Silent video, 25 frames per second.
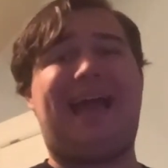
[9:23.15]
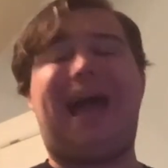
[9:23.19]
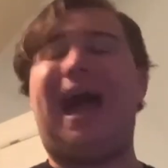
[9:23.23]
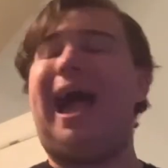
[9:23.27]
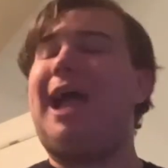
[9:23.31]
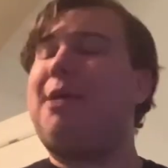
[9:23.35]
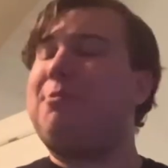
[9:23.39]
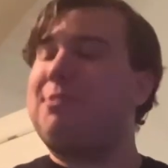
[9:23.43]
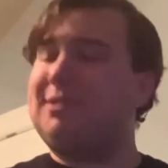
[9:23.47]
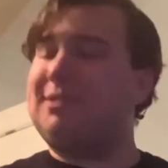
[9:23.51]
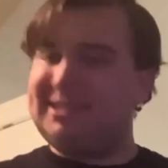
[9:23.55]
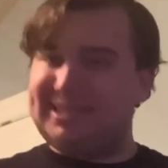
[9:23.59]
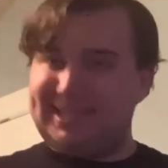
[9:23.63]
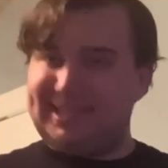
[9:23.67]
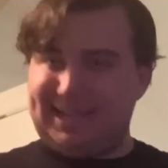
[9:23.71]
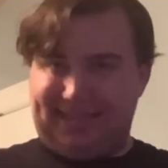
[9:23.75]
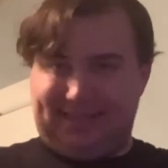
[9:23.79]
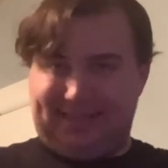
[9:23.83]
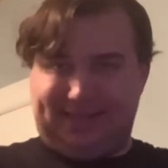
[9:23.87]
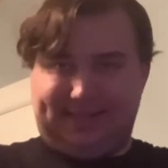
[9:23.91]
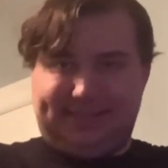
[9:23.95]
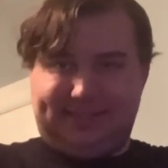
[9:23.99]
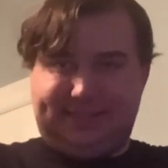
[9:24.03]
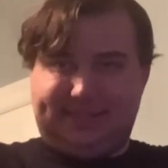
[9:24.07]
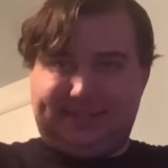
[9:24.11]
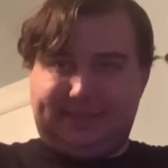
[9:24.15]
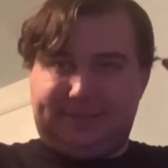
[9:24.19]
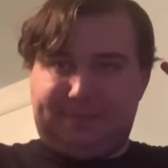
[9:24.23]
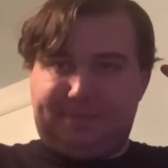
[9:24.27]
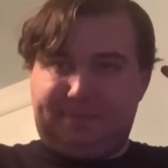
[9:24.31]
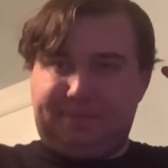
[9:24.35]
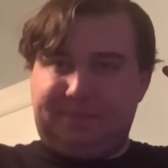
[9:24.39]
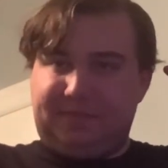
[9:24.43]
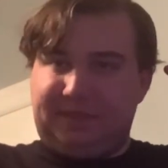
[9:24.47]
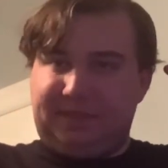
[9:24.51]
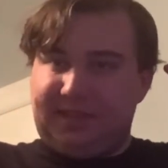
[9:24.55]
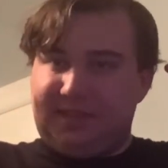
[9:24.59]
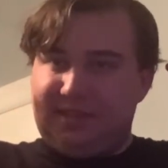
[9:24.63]
I will say this.
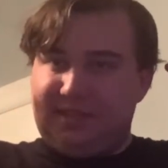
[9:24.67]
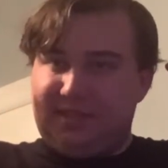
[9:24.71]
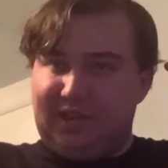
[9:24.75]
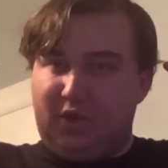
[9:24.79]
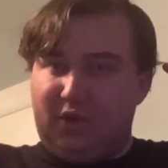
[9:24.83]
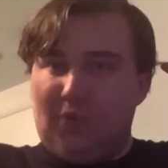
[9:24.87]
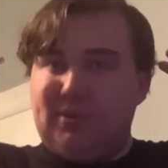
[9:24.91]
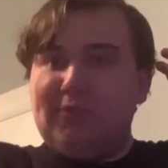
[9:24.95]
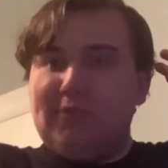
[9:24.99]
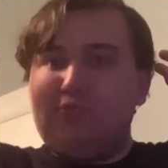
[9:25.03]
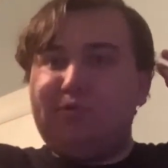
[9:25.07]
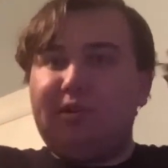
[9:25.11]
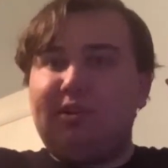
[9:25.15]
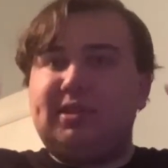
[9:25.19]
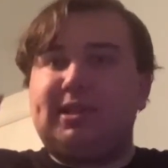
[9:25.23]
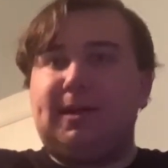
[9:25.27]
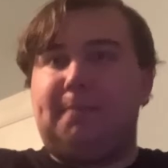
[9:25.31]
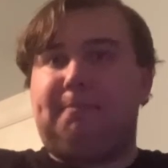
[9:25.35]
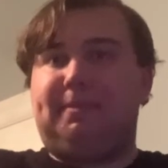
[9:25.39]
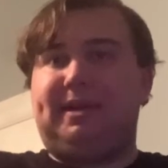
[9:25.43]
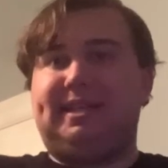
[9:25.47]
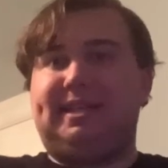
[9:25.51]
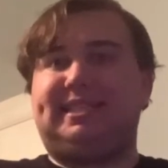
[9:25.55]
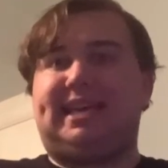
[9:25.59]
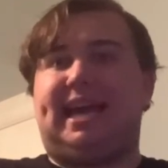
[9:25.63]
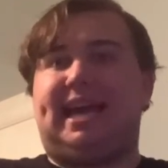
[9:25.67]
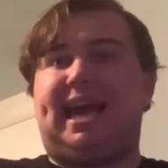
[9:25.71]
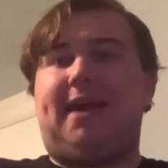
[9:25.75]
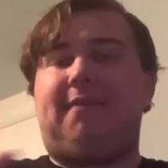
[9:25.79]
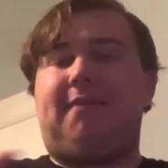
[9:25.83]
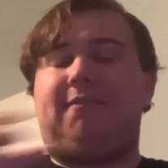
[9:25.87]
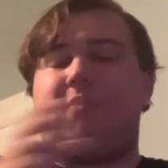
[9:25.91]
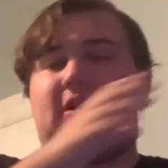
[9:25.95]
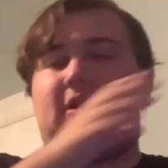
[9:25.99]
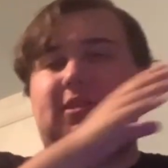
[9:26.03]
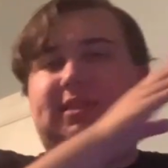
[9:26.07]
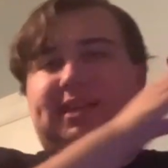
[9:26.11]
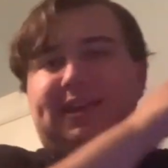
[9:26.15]
The only real complaints I have
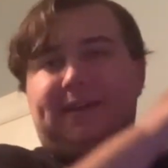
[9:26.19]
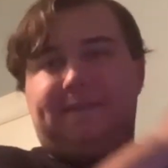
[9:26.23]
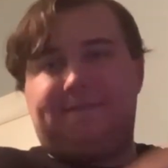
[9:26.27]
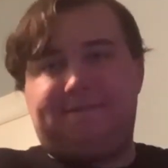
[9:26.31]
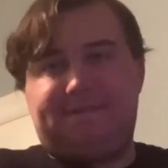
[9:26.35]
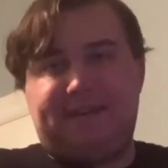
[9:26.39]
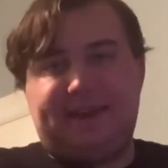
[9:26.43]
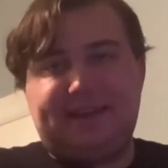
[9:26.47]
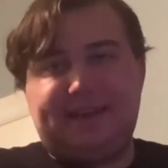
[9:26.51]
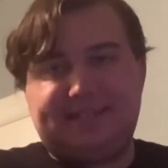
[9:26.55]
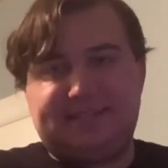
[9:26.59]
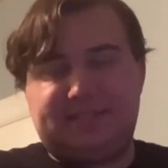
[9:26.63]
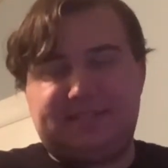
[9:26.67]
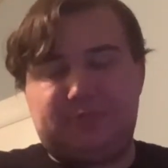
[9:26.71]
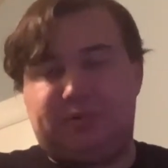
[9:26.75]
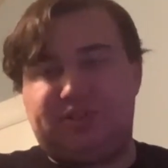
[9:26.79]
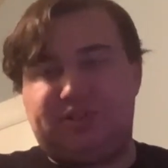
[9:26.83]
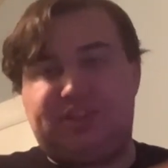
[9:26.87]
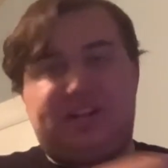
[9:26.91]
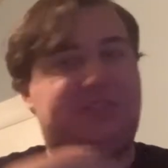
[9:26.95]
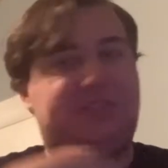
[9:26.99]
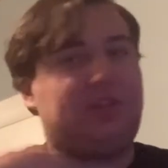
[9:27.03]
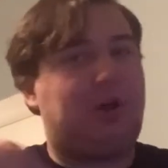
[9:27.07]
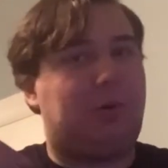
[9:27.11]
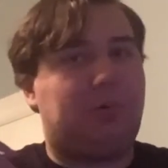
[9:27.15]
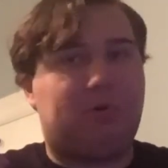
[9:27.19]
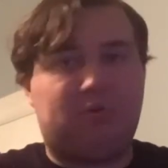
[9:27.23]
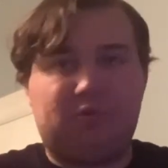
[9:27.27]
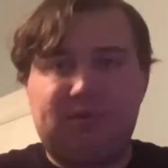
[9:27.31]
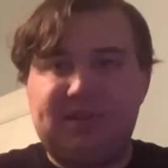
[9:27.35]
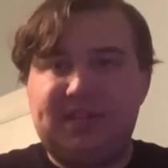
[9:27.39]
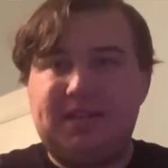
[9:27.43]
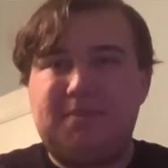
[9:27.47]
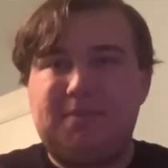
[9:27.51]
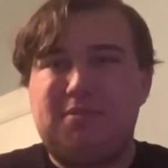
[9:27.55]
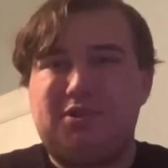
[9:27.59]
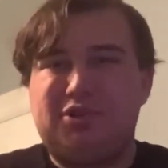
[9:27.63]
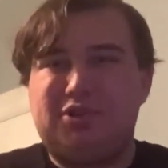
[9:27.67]
are the effects, which I thought were
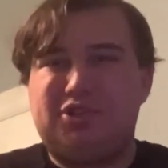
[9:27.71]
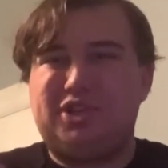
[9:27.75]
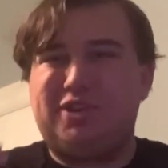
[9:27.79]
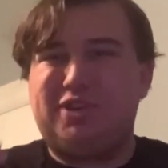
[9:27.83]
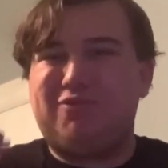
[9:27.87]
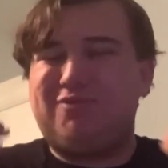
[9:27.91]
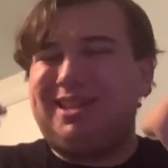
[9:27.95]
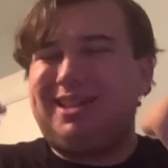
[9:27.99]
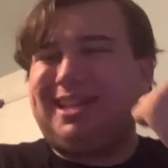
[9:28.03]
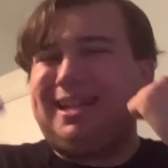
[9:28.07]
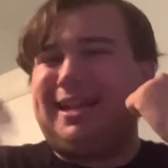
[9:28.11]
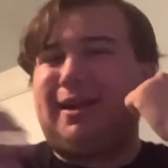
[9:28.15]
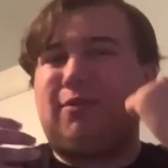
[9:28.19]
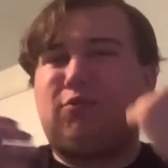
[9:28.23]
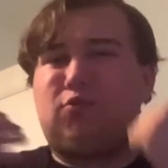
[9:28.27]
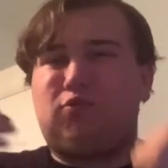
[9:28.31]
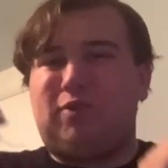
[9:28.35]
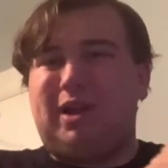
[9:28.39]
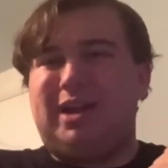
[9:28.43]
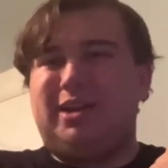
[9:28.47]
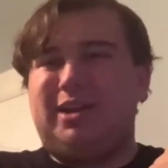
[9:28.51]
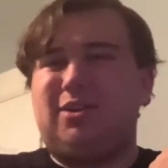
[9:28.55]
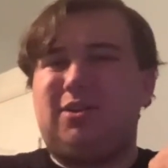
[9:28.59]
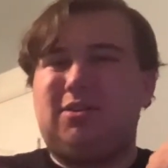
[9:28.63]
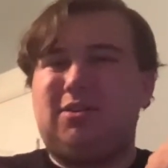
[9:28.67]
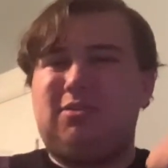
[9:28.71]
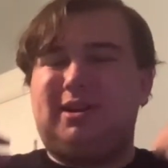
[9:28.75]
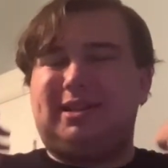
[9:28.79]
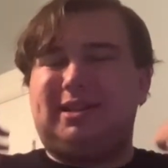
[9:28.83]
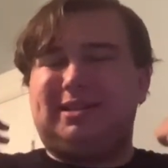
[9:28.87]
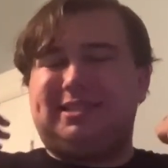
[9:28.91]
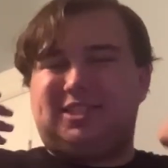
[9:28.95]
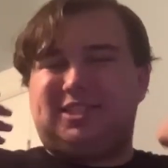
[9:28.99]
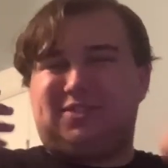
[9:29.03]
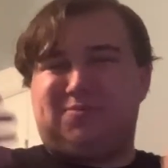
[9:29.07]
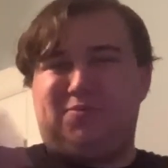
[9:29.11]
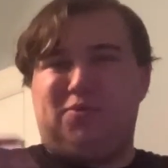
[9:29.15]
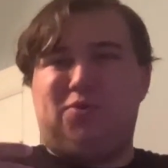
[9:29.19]
really mushy, really not rendered
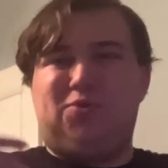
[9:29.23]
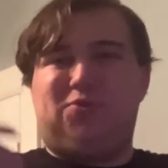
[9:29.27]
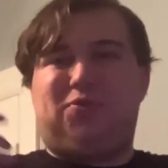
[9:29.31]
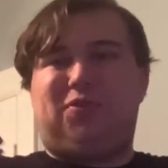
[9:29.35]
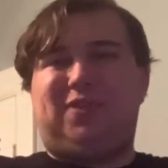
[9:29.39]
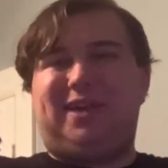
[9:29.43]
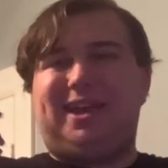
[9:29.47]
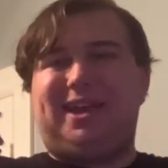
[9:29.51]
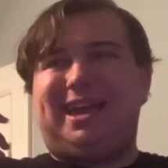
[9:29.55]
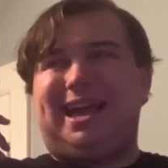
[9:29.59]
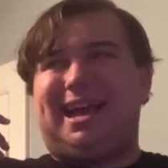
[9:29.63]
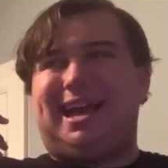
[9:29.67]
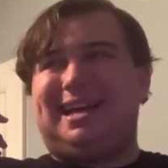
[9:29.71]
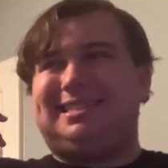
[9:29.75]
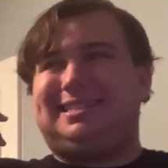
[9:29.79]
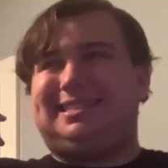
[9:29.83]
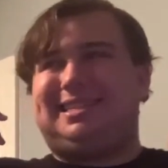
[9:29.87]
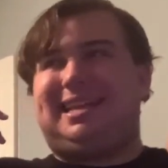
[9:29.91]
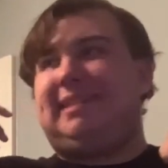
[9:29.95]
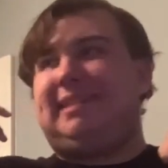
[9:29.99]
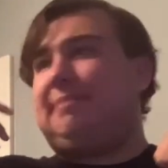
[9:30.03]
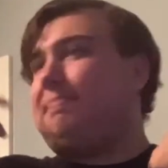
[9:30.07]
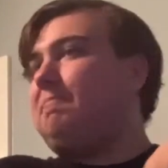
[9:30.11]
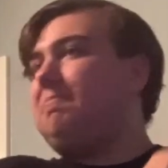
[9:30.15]
as smoothly as like